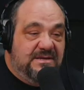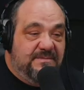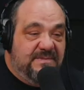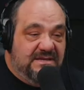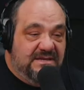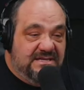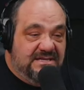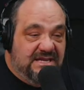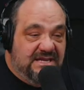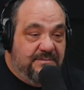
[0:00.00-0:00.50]

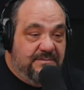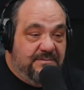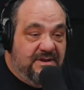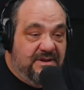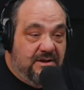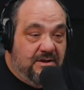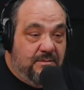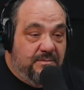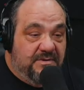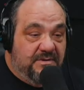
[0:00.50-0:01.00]
being sleeping
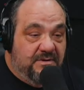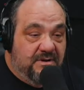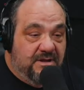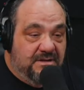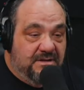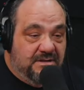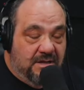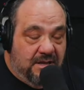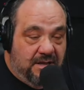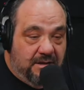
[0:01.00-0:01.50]
and open your
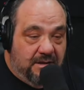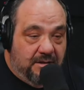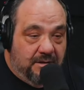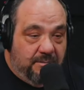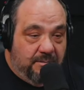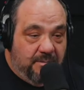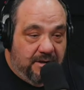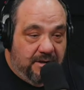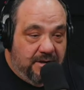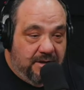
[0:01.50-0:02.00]
eyes? Hey,
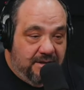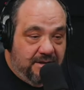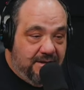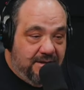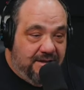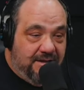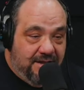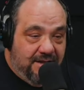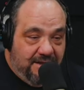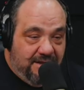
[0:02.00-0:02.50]
little buddy,
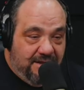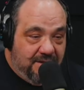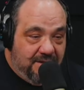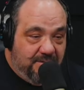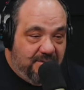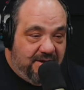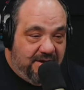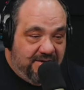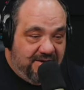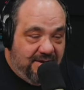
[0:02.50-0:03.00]

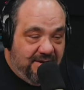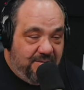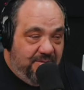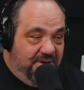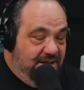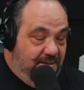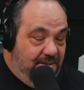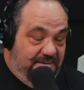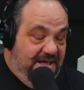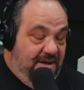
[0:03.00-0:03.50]
time to
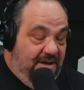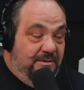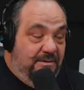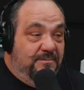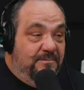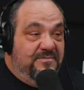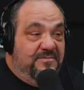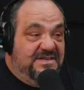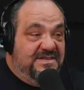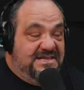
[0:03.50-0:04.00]
wake up. That
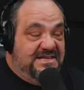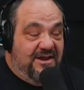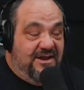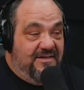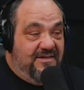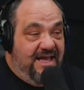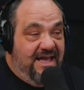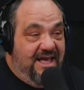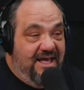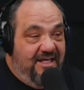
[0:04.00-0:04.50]
would
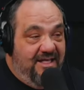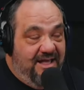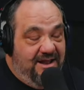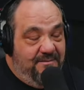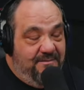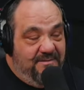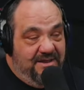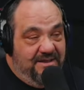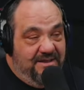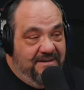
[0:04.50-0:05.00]
scare the hell
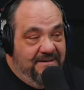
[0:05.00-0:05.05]
out of me.